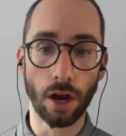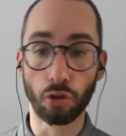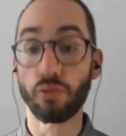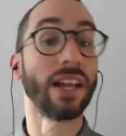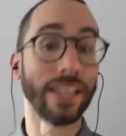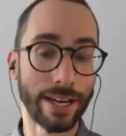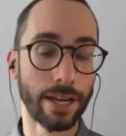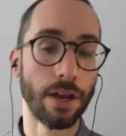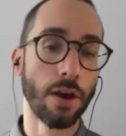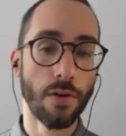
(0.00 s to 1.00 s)
relic
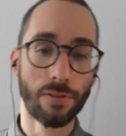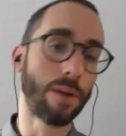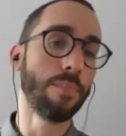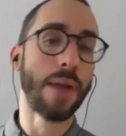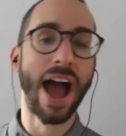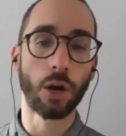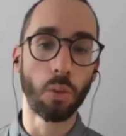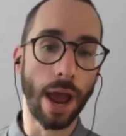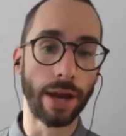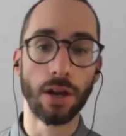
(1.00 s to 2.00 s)
from back
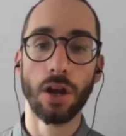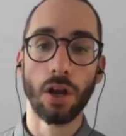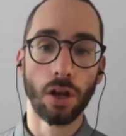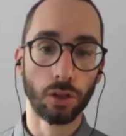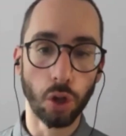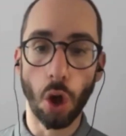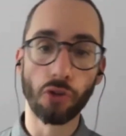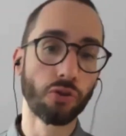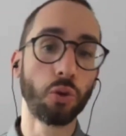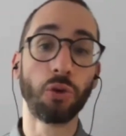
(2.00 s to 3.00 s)
when law
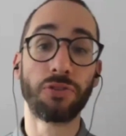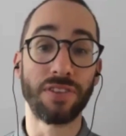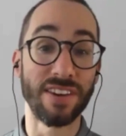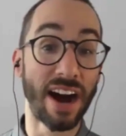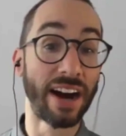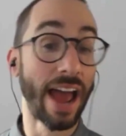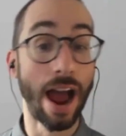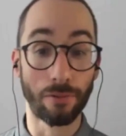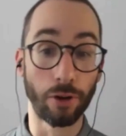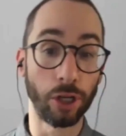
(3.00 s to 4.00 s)
schools did not
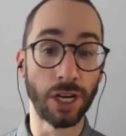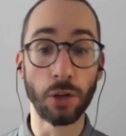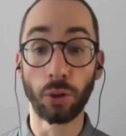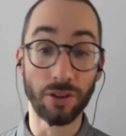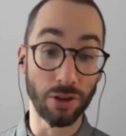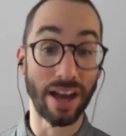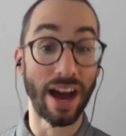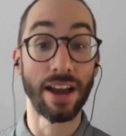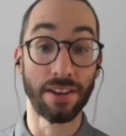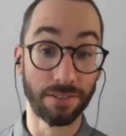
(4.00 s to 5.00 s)
average and only took the
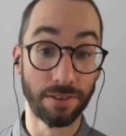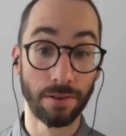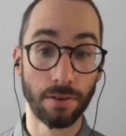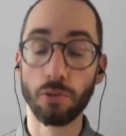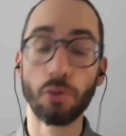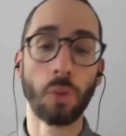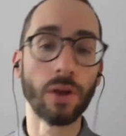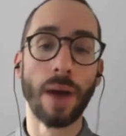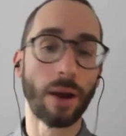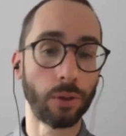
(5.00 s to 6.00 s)
highest.
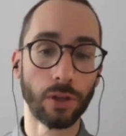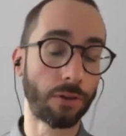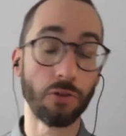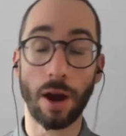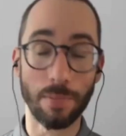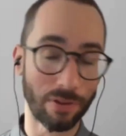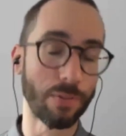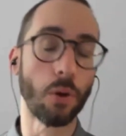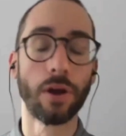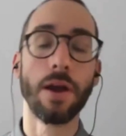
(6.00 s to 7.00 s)
Excuse, I misspoke.
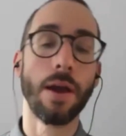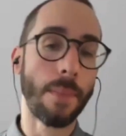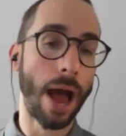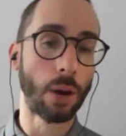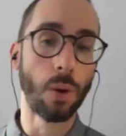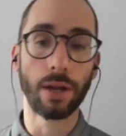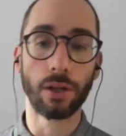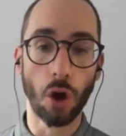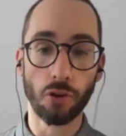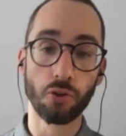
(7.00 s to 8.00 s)
Back when law
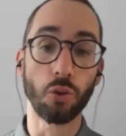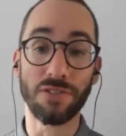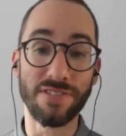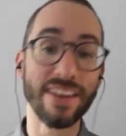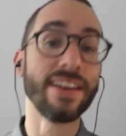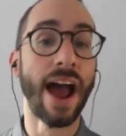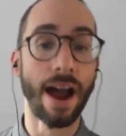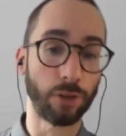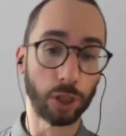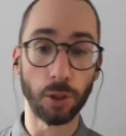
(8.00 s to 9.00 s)
schools did
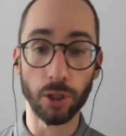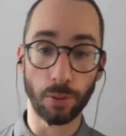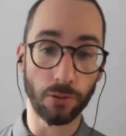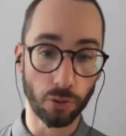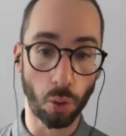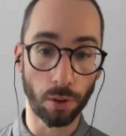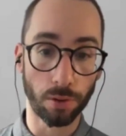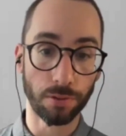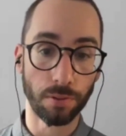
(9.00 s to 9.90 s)
average multiple scores.